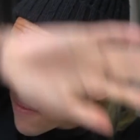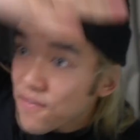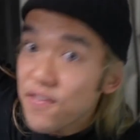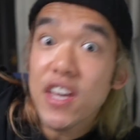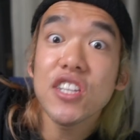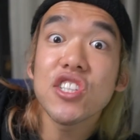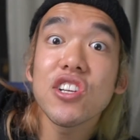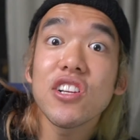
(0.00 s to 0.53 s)

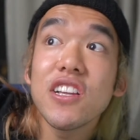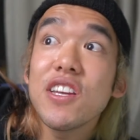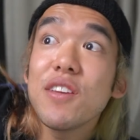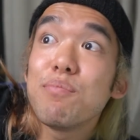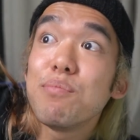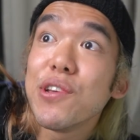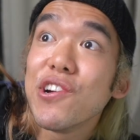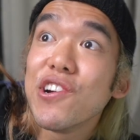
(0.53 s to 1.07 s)
visually
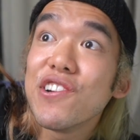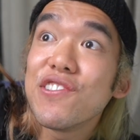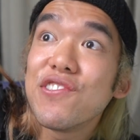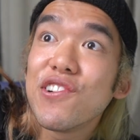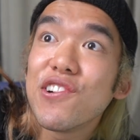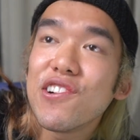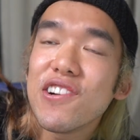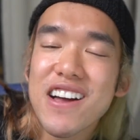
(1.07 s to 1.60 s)

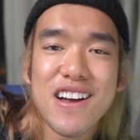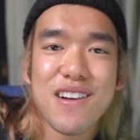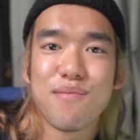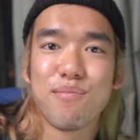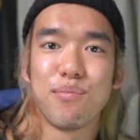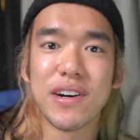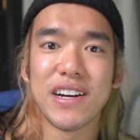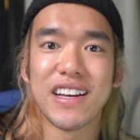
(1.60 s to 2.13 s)
beautiful,
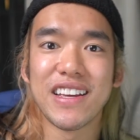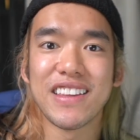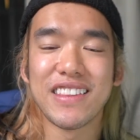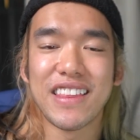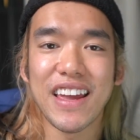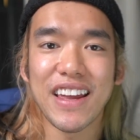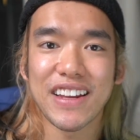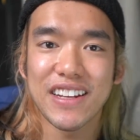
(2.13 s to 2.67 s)
but
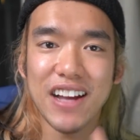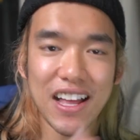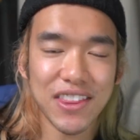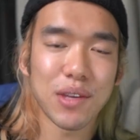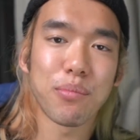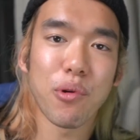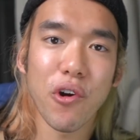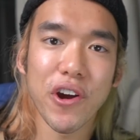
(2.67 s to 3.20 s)
they got
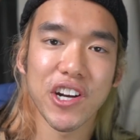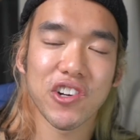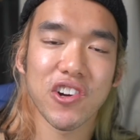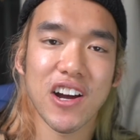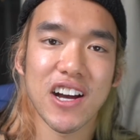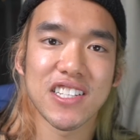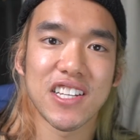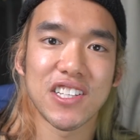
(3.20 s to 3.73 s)
the point
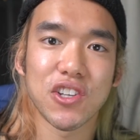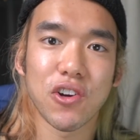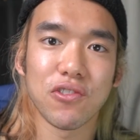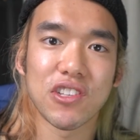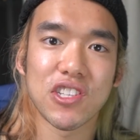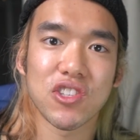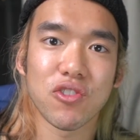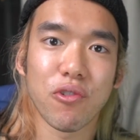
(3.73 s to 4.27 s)
across and told
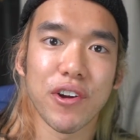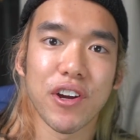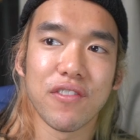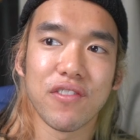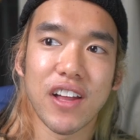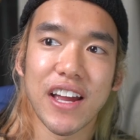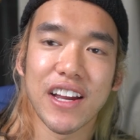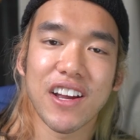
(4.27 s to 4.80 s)
the story
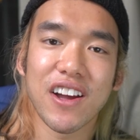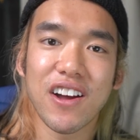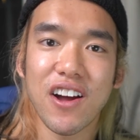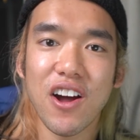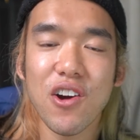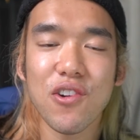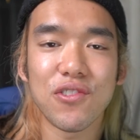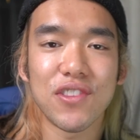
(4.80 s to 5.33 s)
of like,
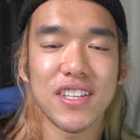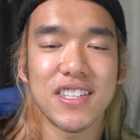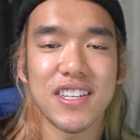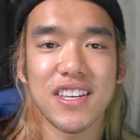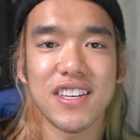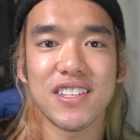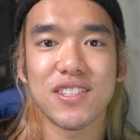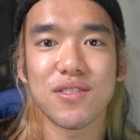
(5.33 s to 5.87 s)
oh, this
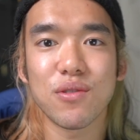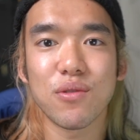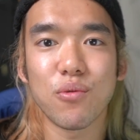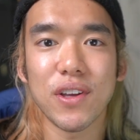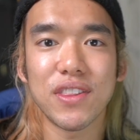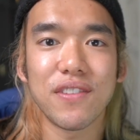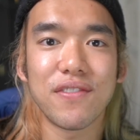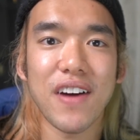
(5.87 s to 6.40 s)
is
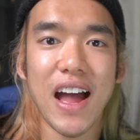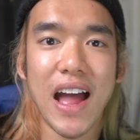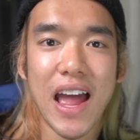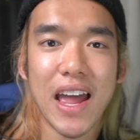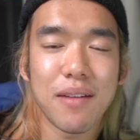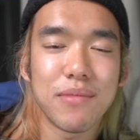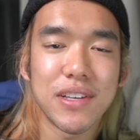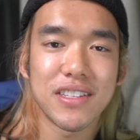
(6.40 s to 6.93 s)
what the
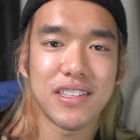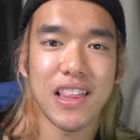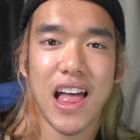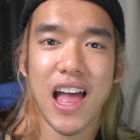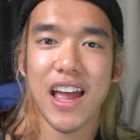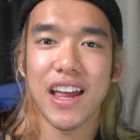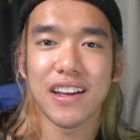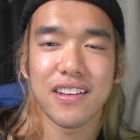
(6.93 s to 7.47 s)
vibe is
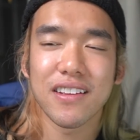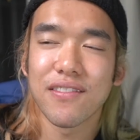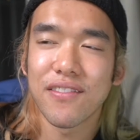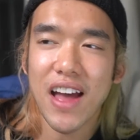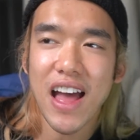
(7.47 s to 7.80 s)
like,